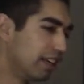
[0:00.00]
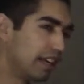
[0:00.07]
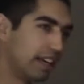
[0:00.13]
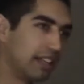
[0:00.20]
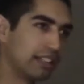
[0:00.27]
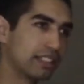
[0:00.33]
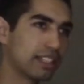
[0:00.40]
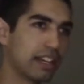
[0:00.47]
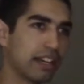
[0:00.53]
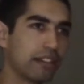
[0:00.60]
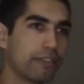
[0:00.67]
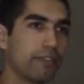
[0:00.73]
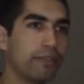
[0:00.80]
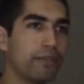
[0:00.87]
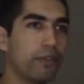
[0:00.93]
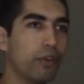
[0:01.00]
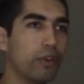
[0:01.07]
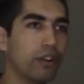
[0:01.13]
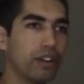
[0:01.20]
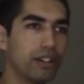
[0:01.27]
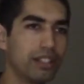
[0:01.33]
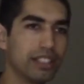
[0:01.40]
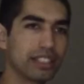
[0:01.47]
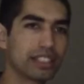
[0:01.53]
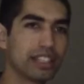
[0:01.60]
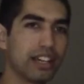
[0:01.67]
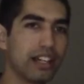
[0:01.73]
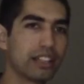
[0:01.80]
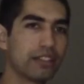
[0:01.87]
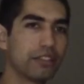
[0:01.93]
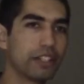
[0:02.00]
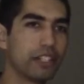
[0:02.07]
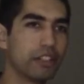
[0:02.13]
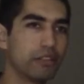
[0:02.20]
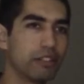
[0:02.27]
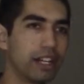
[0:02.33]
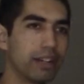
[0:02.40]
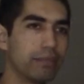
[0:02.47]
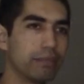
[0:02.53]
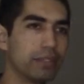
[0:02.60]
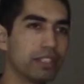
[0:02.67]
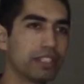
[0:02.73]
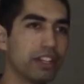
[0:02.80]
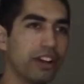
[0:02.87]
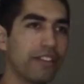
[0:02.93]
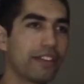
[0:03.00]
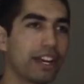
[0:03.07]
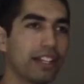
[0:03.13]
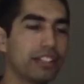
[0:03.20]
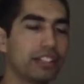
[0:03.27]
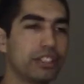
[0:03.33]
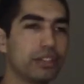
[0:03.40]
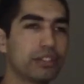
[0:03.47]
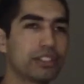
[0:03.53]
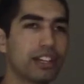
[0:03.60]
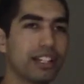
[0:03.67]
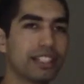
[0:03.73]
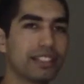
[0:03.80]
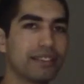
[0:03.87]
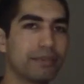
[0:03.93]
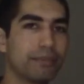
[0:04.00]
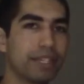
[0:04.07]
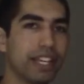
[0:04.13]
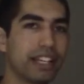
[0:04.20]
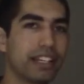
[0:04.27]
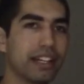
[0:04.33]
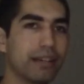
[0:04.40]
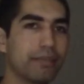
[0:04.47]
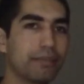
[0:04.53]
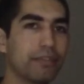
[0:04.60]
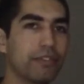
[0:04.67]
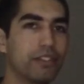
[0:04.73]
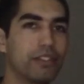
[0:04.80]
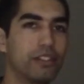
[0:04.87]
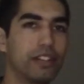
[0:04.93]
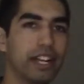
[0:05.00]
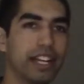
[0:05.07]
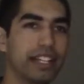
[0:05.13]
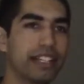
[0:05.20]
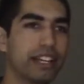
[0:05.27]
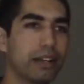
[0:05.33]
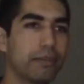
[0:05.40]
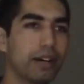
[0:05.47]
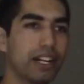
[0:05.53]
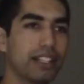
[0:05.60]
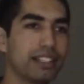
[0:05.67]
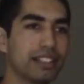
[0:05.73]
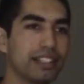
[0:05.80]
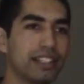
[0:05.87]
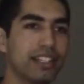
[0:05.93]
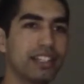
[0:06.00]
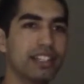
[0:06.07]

Uh, it's got four slots for your RAM, so I've got two slots of them taken up for 8 gigabytes.